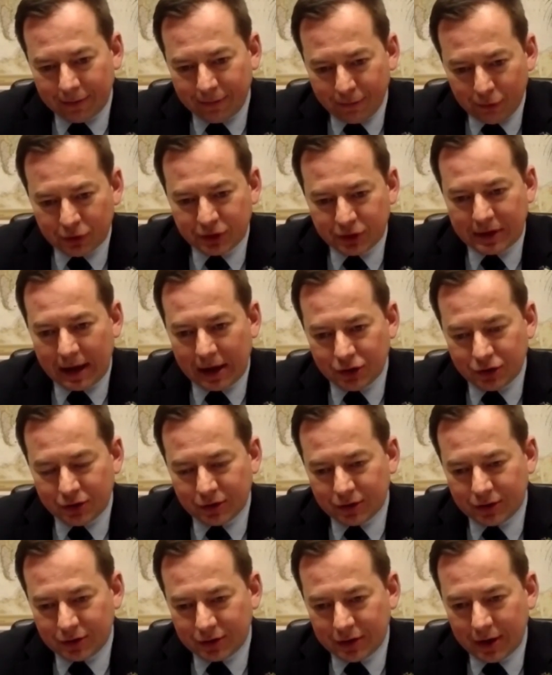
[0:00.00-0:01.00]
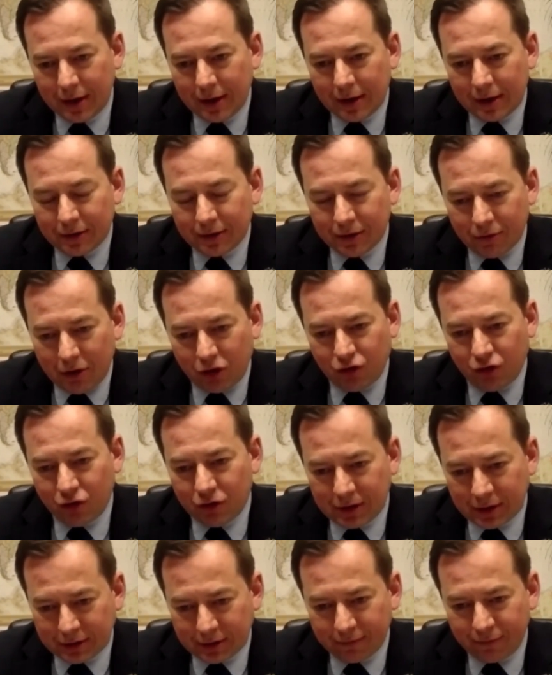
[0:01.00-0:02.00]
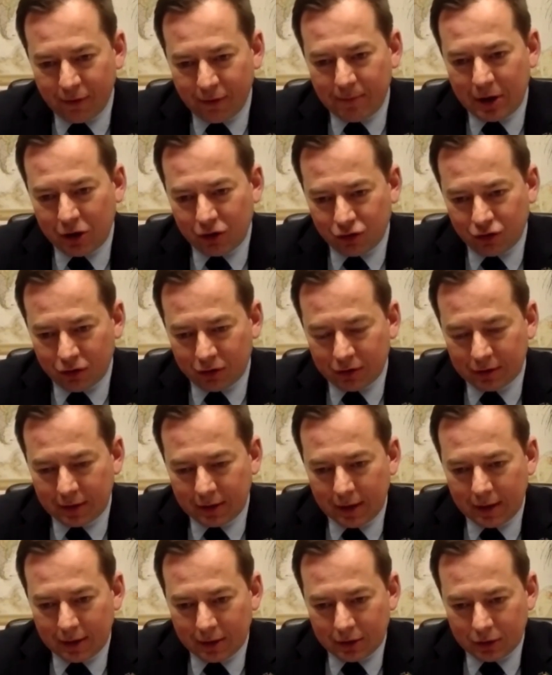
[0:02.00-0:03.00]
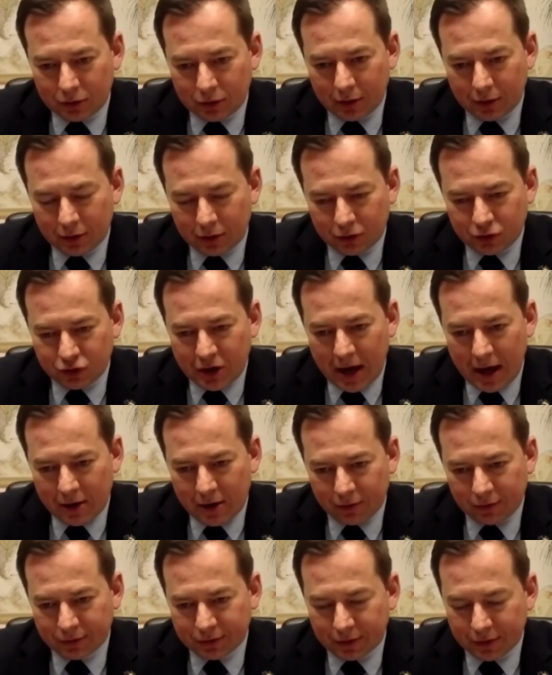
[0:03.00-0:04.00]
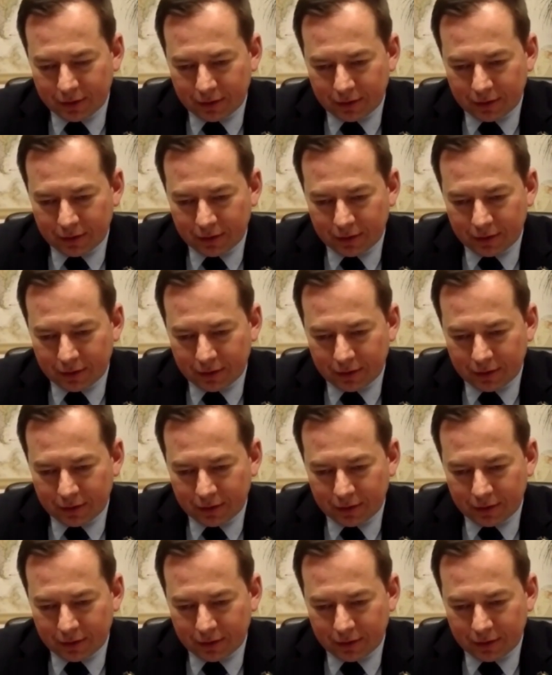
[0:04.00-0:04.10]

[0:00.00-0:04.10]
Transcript: through sanctions the Russian disinformation channels,